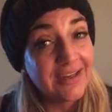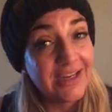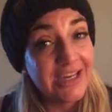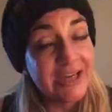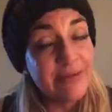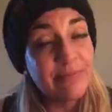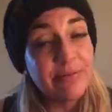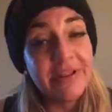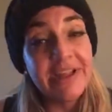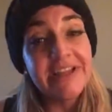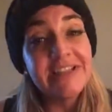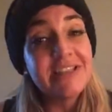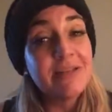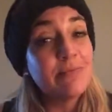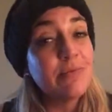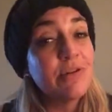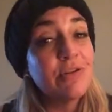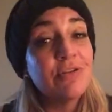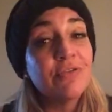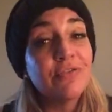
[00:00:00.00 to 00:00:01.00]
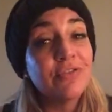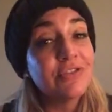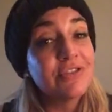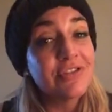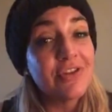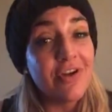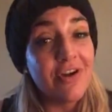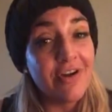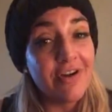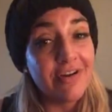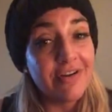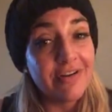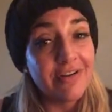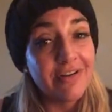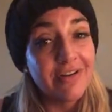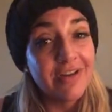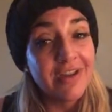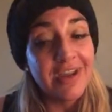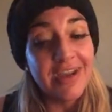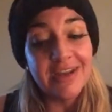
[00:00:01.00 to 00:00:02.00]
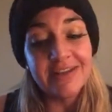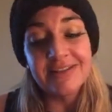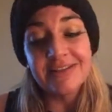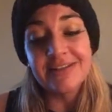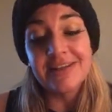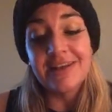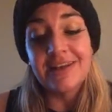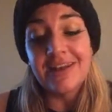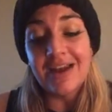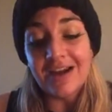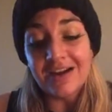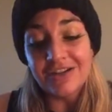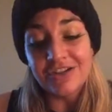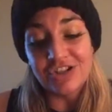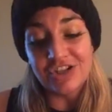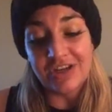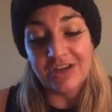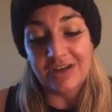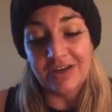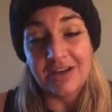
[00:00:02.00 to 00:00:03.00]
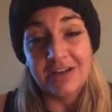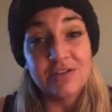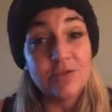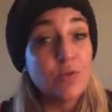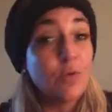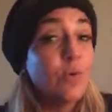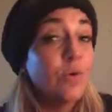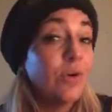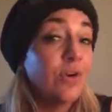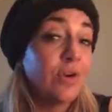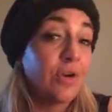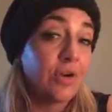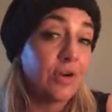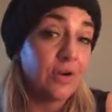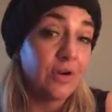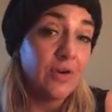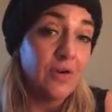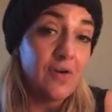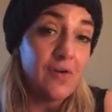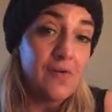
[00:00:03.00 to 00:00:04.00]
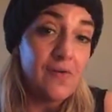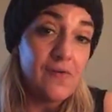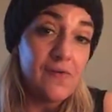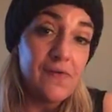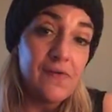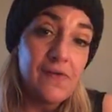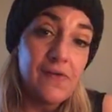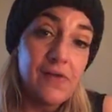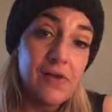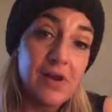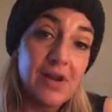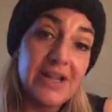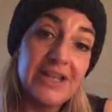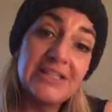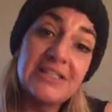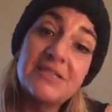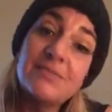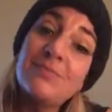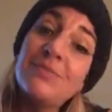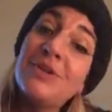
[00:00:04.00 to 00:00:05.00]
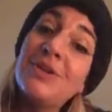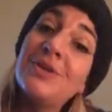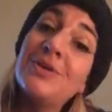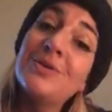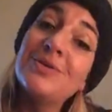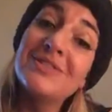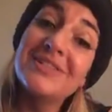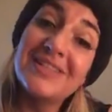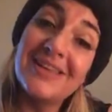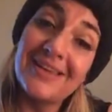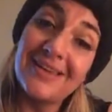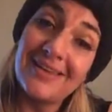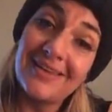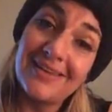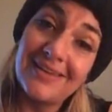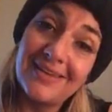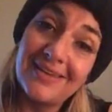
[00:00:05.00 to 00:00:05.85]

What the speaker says: He plays a beautiful song. It's seduction. It's order. It's music.